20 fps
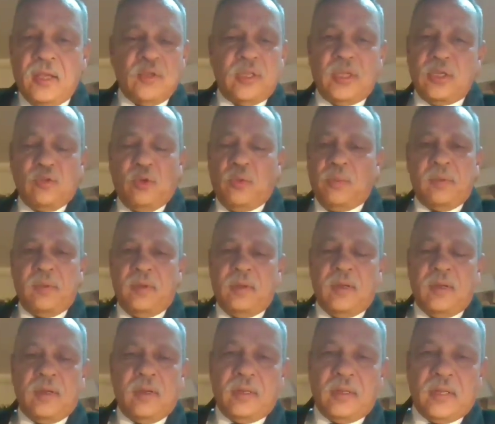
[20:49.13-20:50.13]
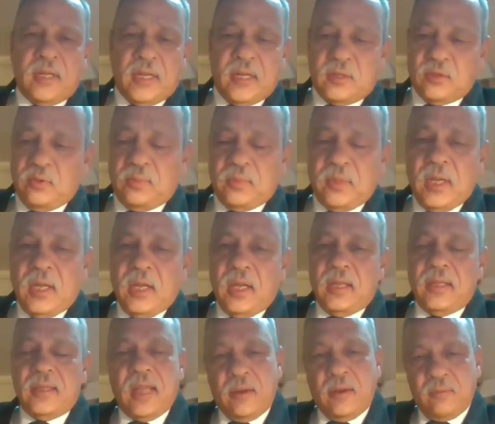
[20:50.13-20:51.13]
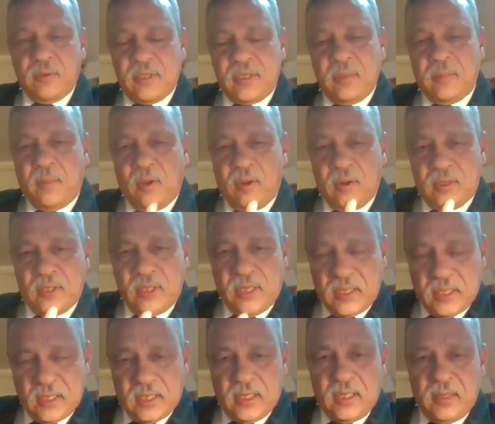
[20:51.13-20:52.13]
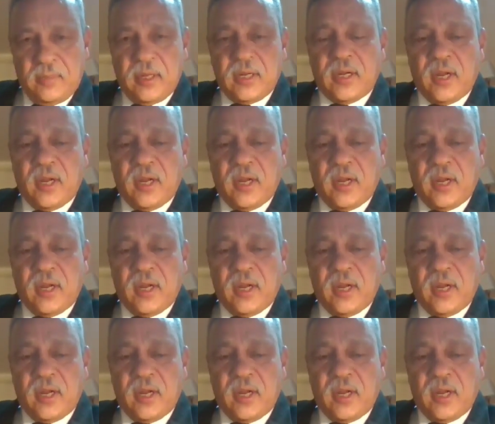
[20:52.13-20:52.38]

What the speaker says: So there's no there. So that was the policy earlier.